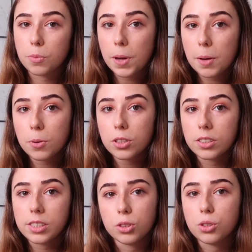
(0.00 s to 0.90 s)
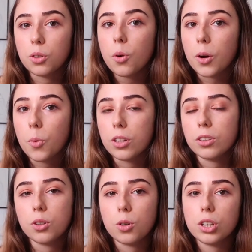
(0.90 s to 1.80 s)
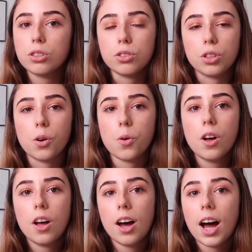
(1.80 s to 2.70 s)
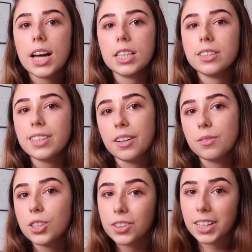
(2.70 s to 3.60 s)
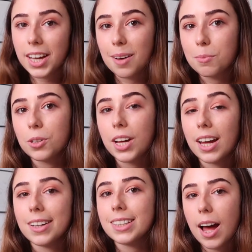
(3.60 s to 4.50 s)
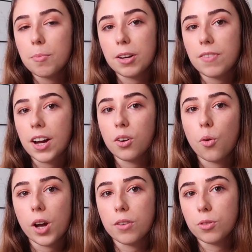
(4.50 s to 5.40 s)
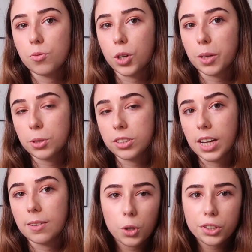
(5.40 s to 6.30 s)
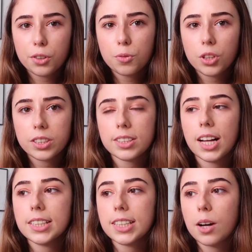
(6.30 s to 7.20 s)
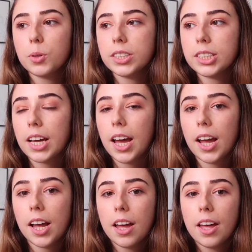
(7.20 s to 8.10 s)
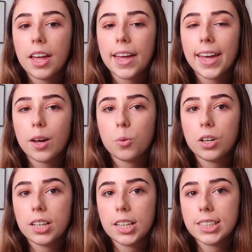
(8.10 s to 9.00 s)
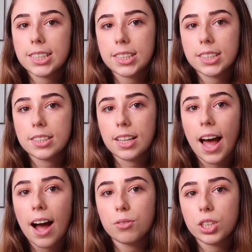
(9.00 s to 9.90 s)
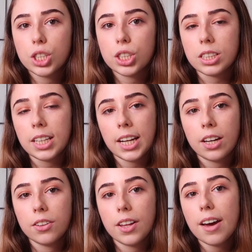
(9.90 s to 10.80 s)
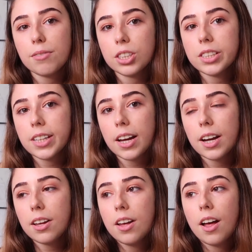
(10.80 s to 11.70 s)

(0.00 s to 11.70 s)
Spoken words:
paper since I was doing quite well in the course, so I kind of took the gamble and had my final weigh for 40%. The workload for this class, I would say it was average, leaning on the heavier side.